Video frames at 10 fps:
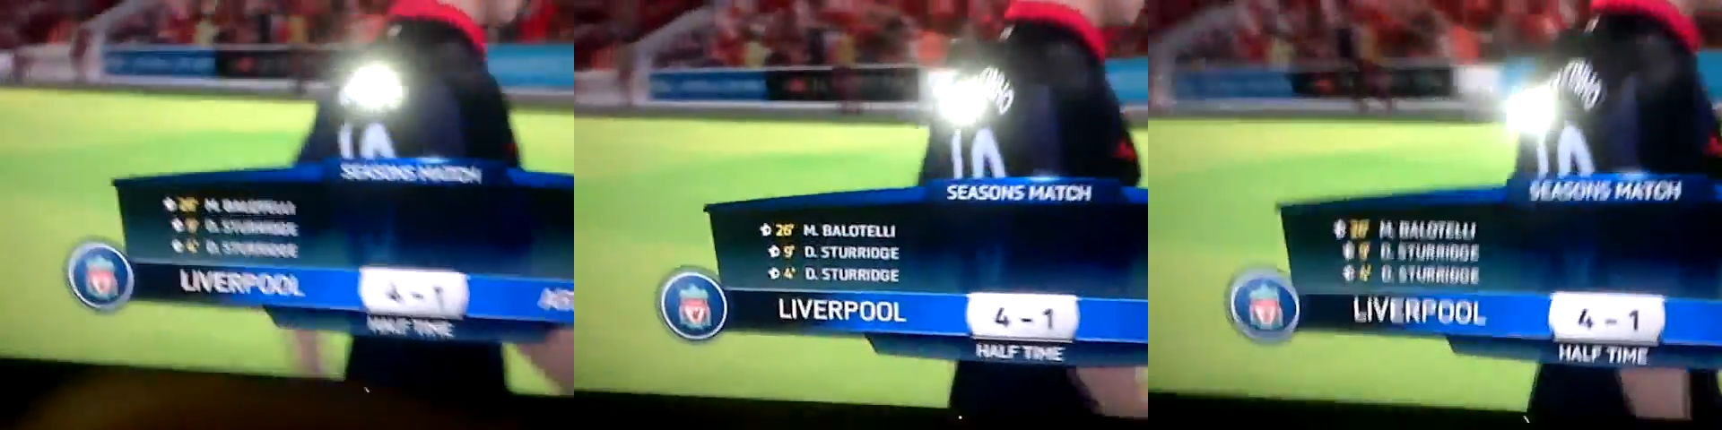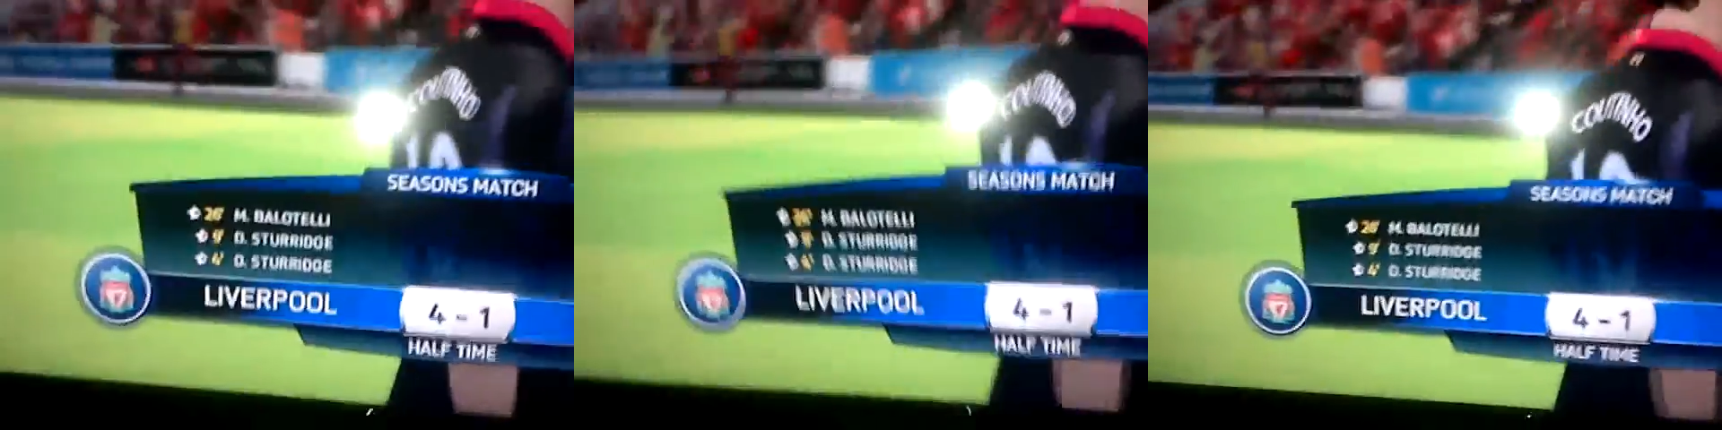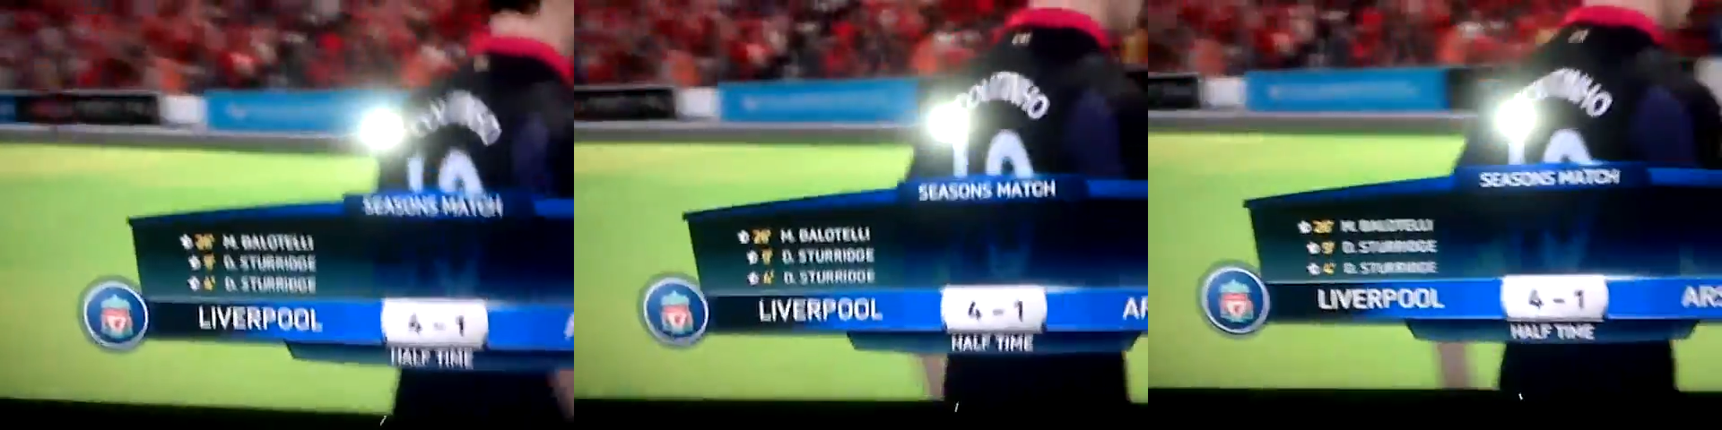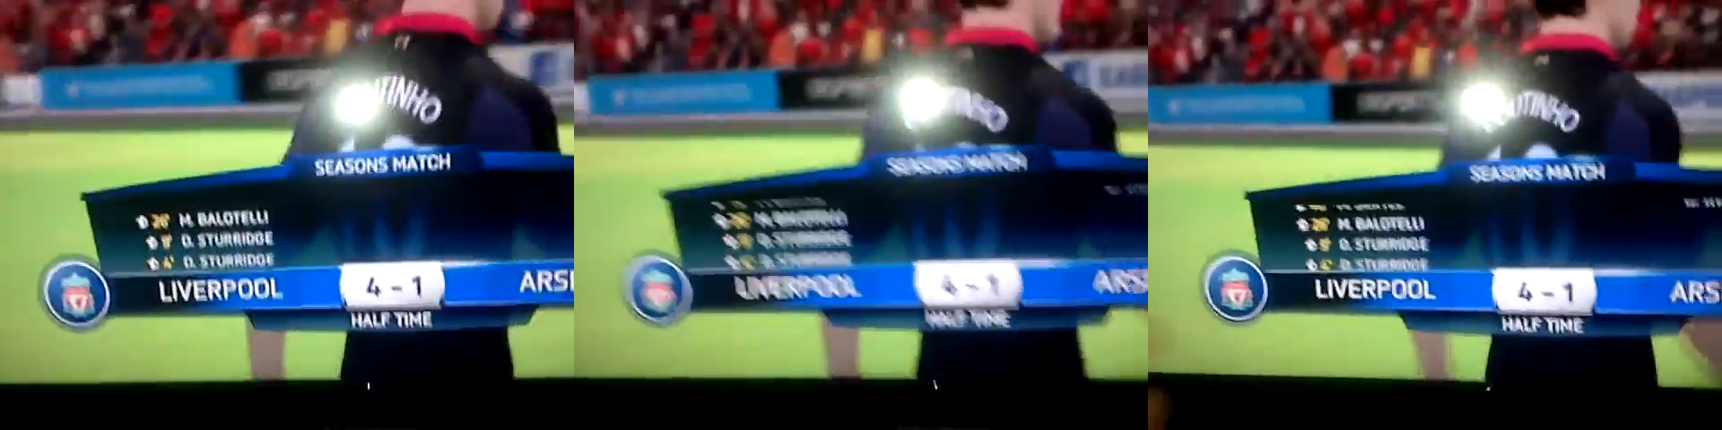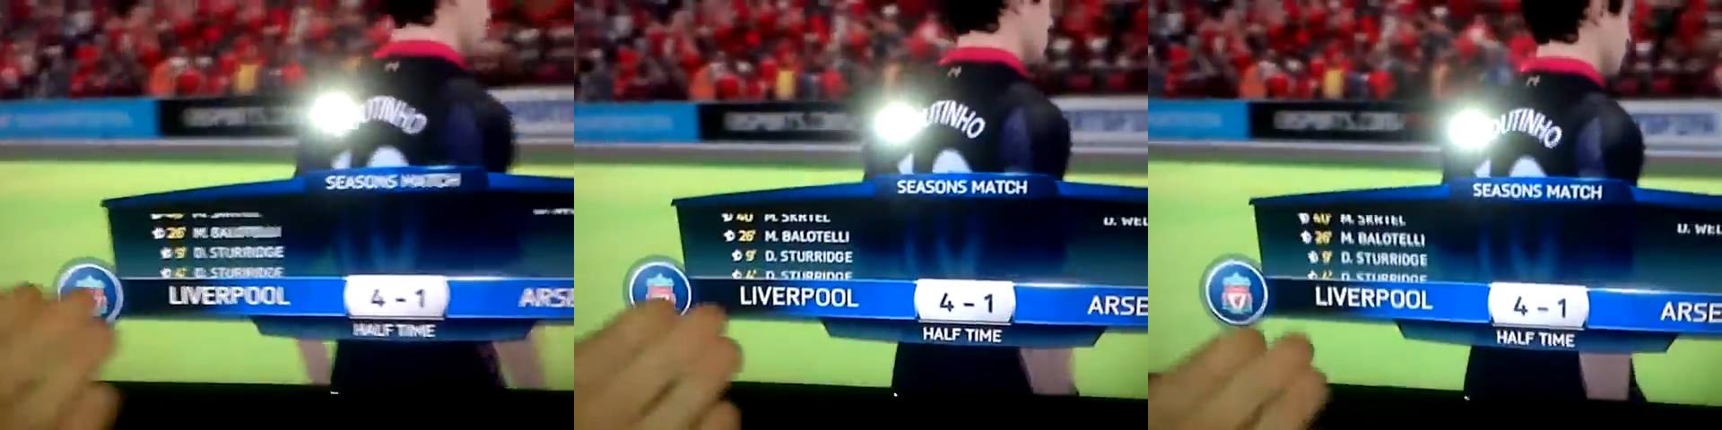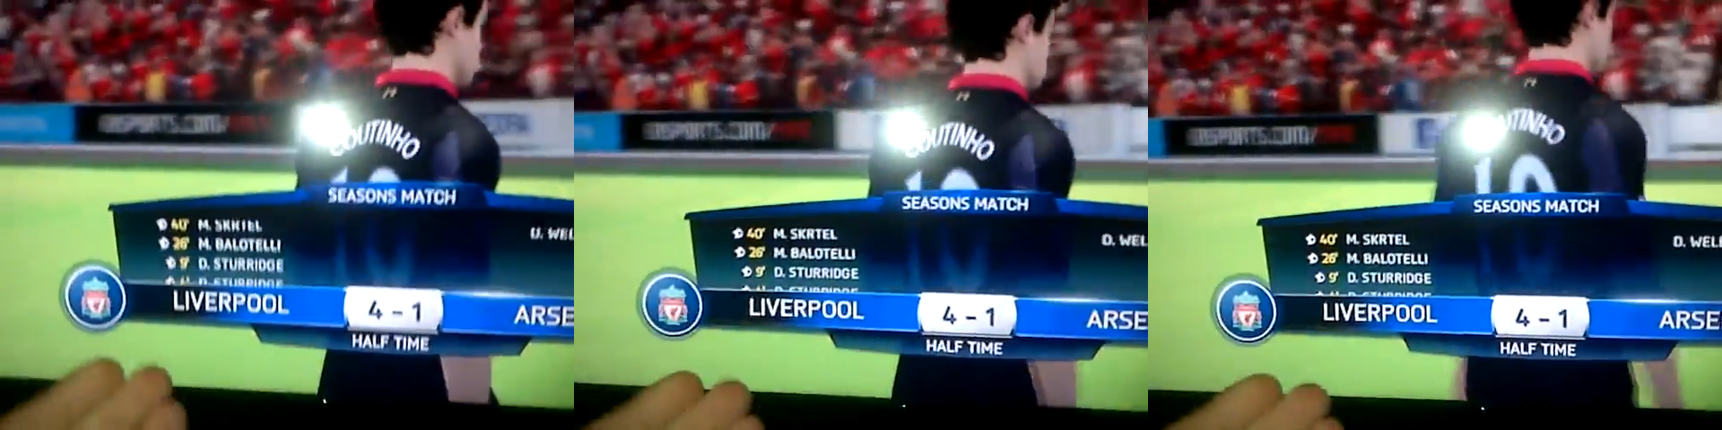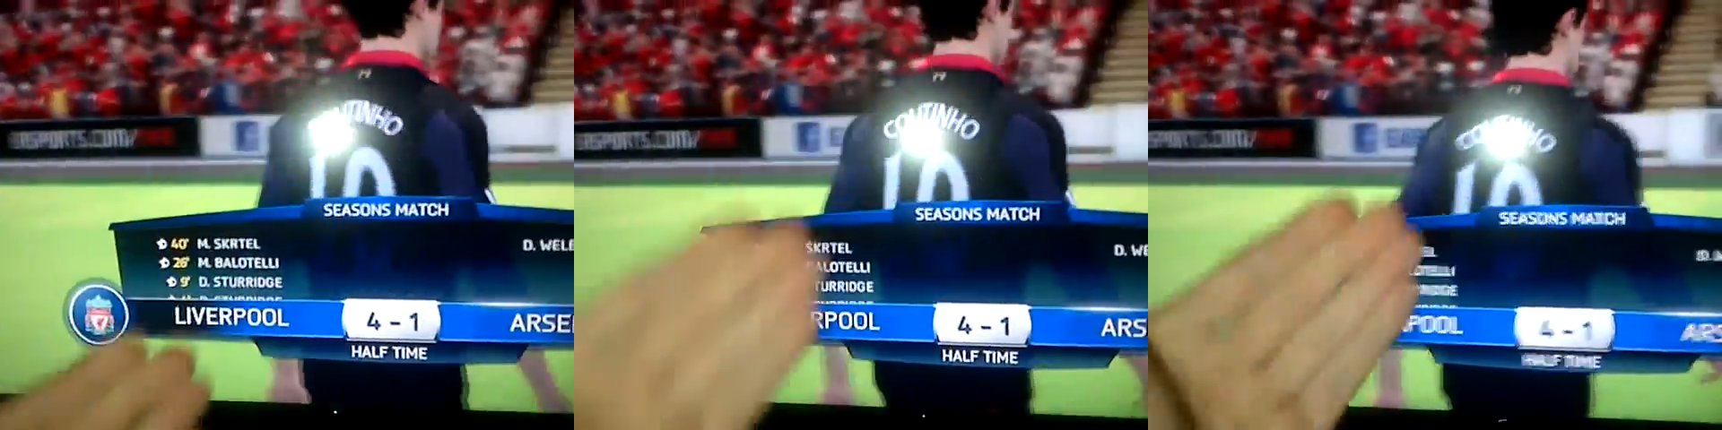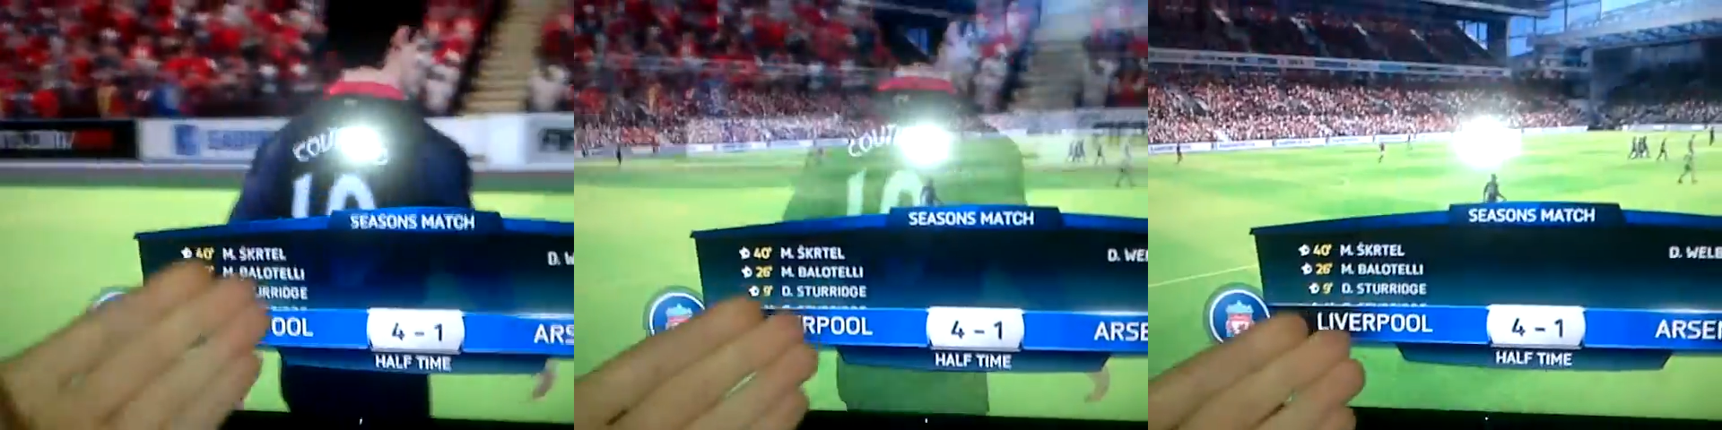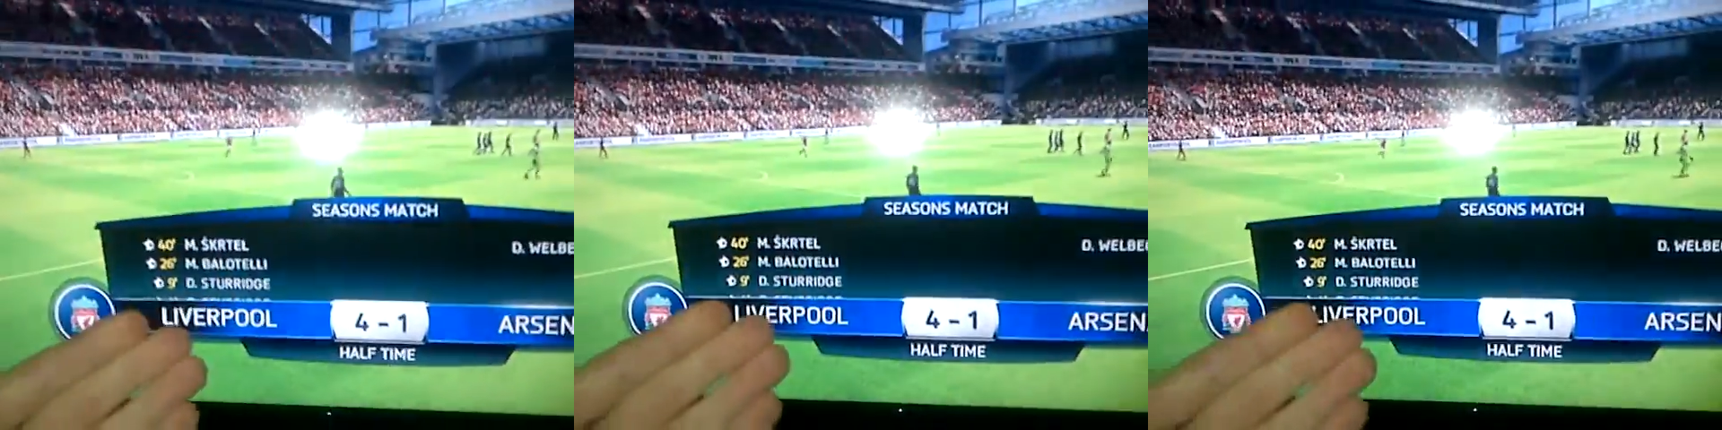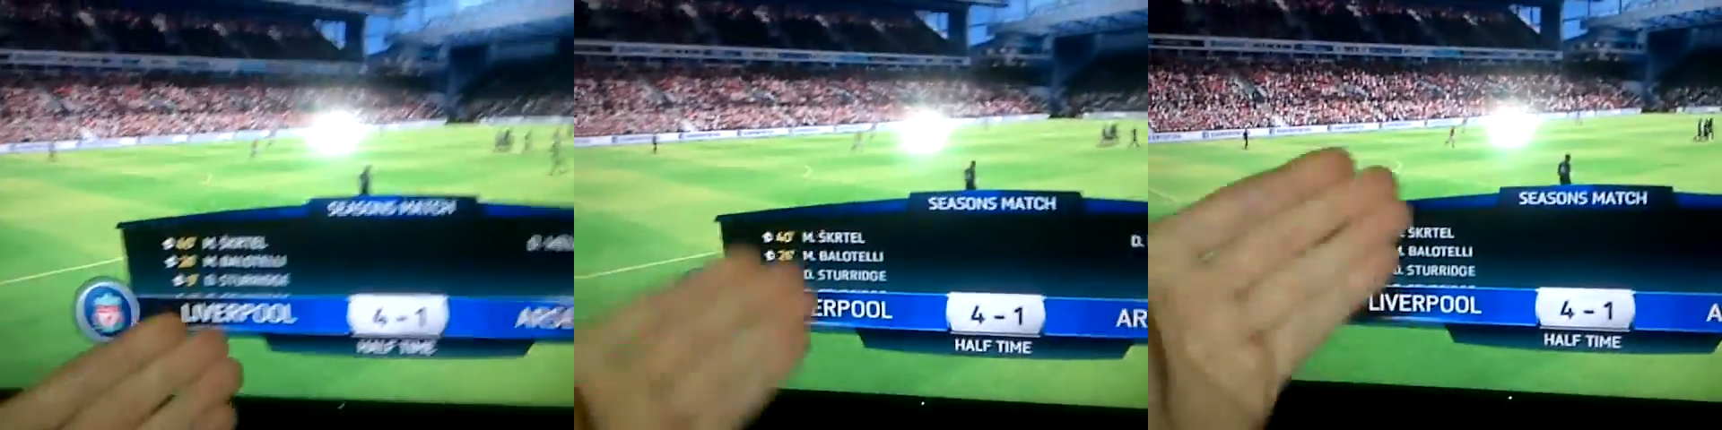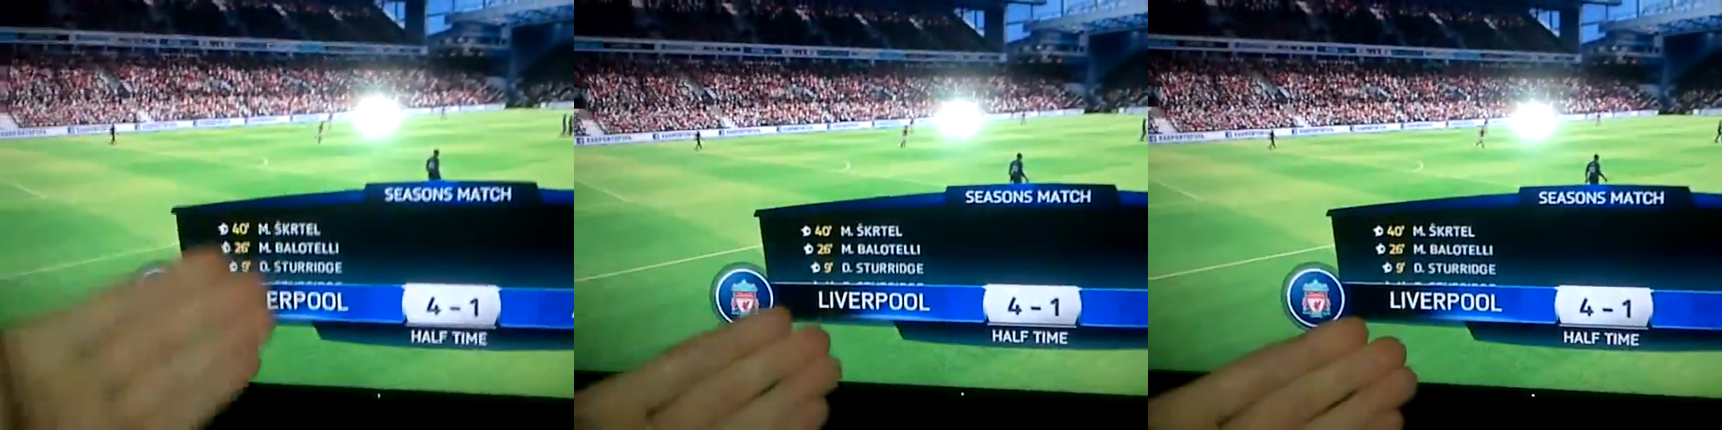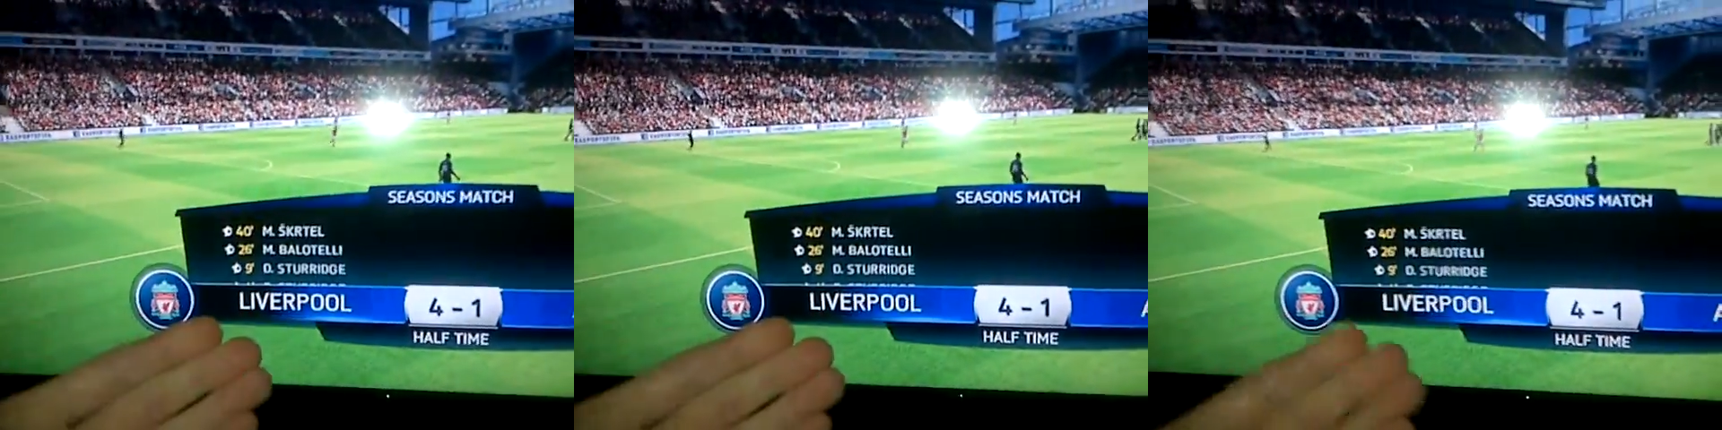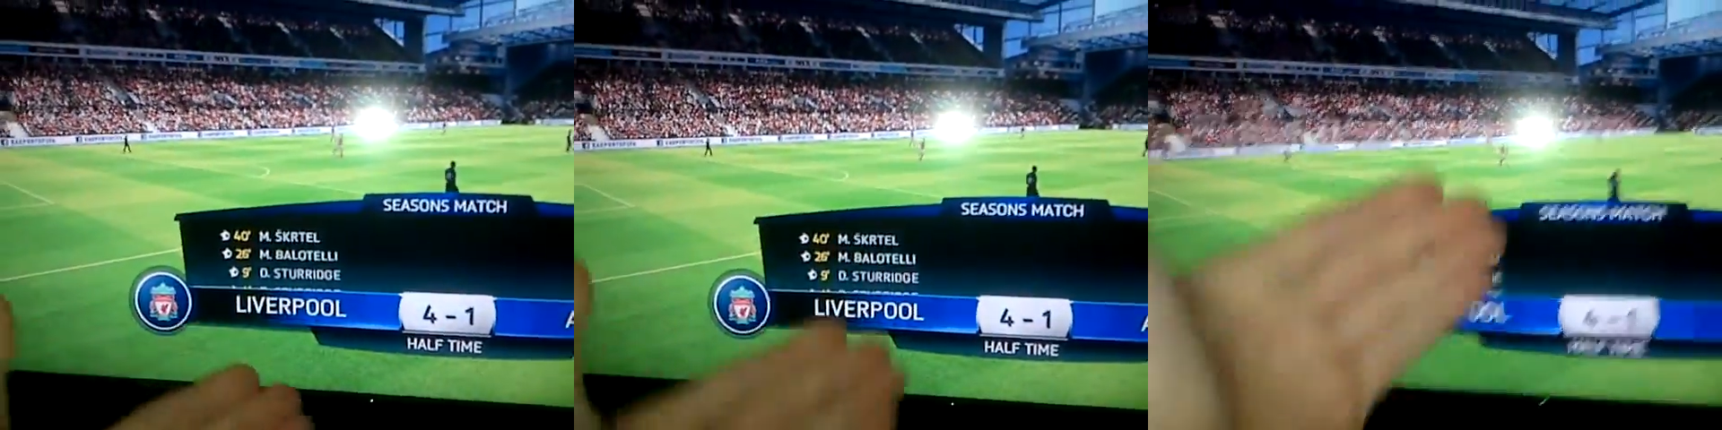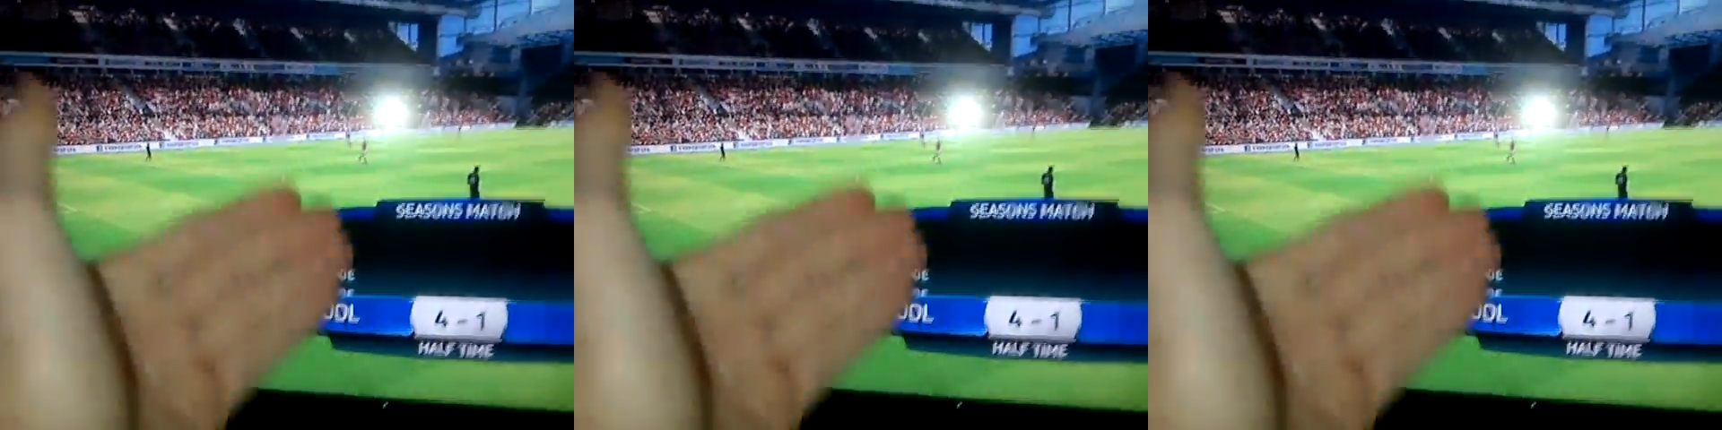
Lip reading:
No face is visible, so there are no lips to read.